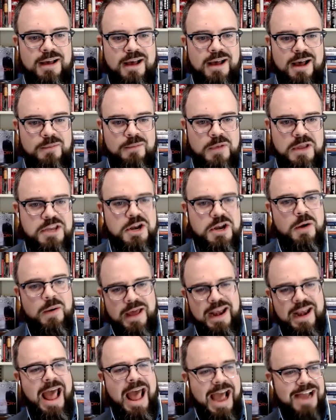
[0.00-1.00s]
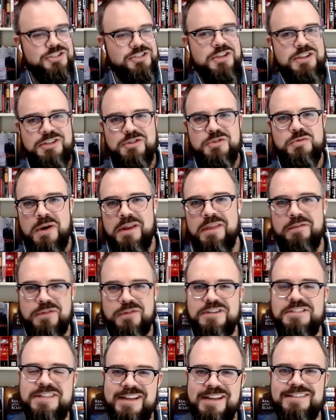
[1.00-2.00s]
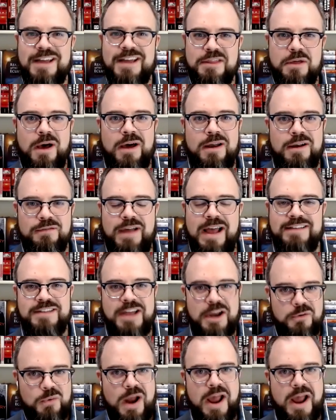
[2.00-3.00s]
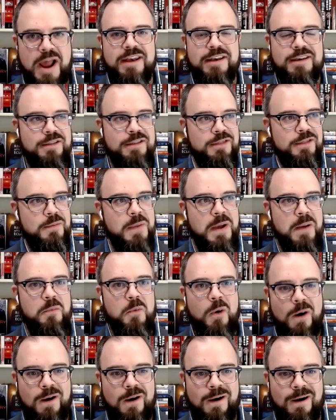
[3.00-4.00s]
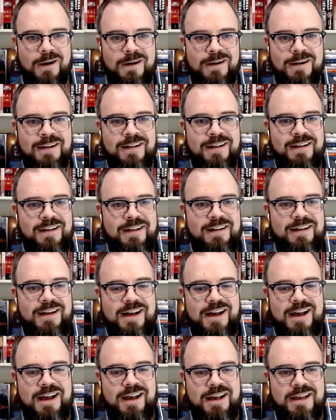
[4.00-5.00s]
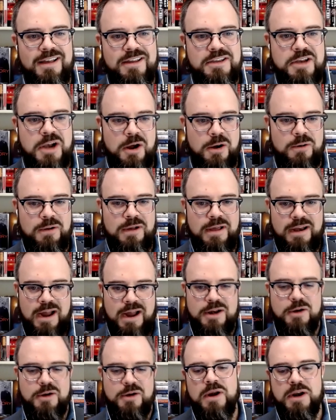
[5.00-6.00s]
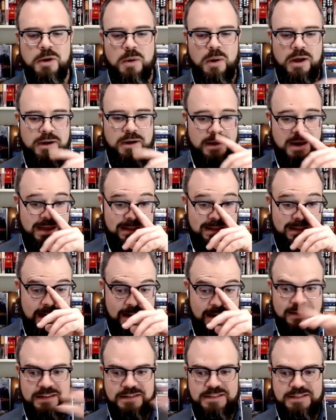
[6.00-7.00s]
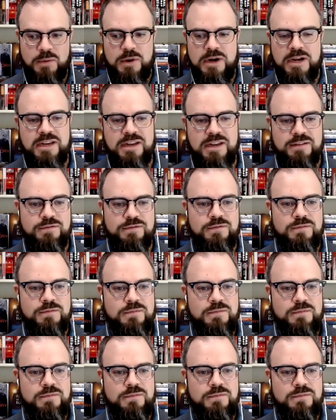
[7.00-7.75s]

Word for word: Um, you know, and actually this is one of the first things I thought of as I read the memoir uh, you know, and I don't want to go on at length because I want to give,